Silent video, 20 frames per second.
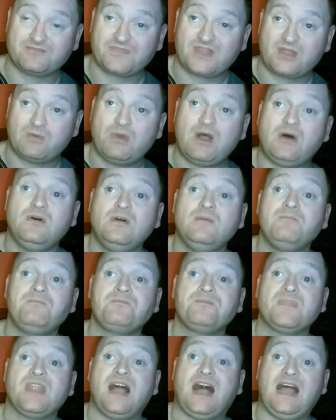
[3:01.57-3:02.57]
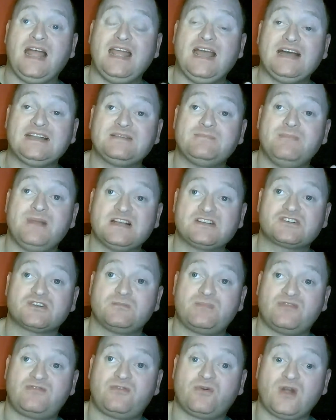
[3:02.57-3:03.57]
Well, I had to measure
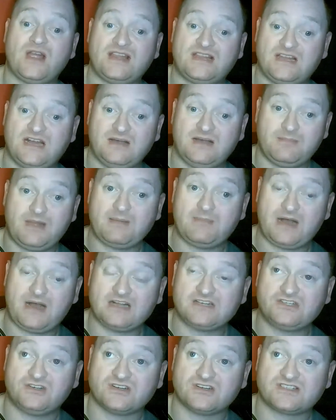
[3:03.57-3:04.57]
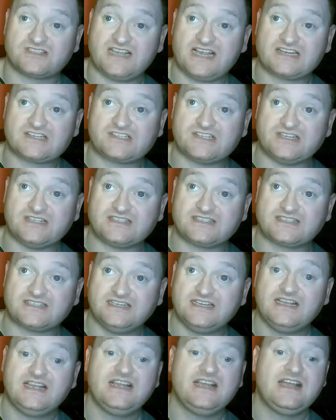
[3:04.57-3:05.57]
before I cut my modular sections.
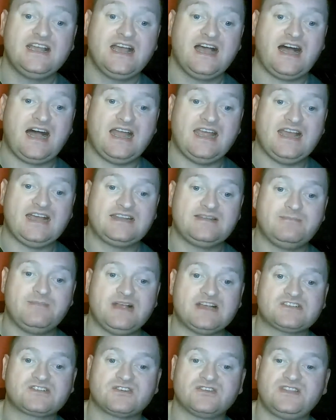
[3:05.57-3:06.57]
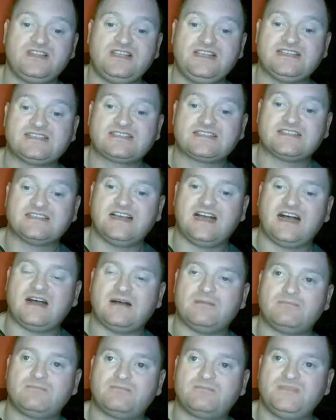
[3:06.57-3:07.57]
I had to measure these
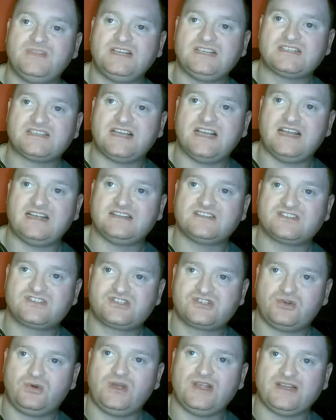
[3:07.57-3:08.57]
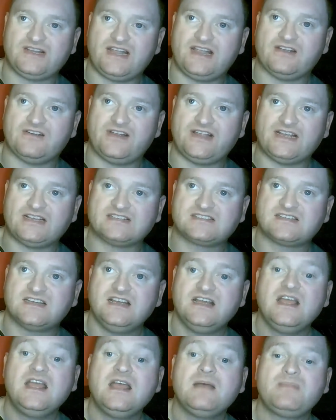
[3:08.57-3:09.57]
joint areas
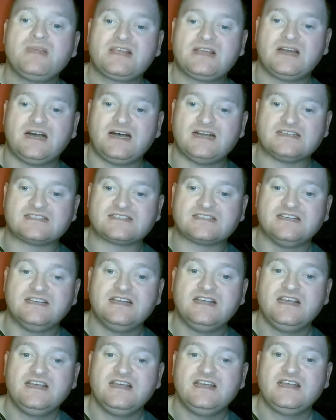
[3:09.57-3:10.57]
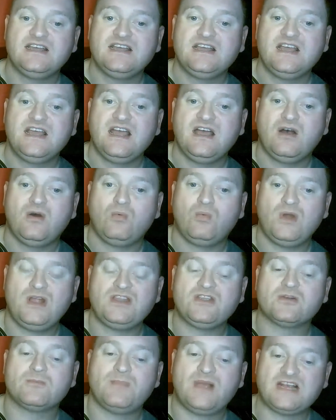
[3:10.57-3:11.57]
because when
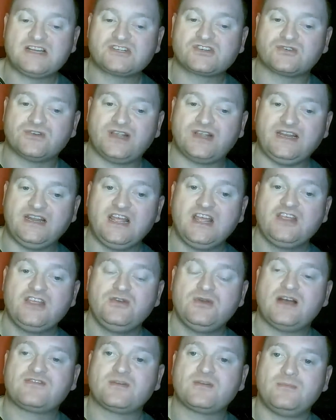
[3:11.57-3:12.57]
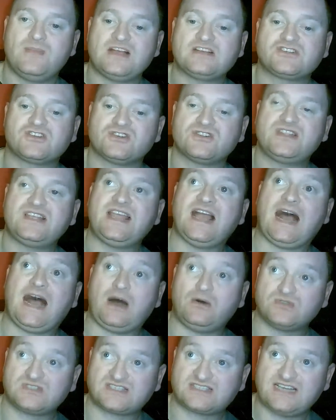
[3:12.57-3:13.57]
you're measuring, you have to measure the
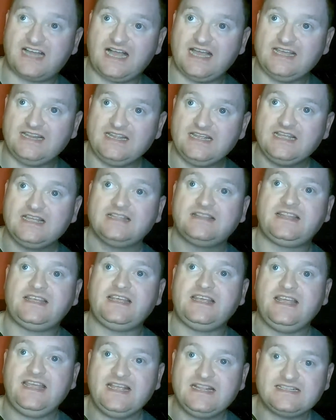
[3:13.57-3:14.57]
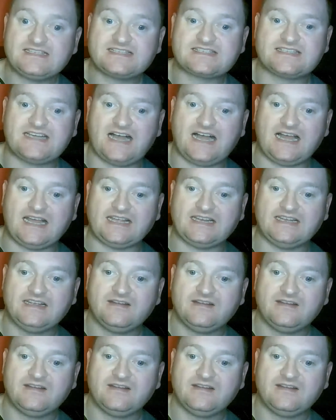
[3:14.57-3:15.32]
outside, the inside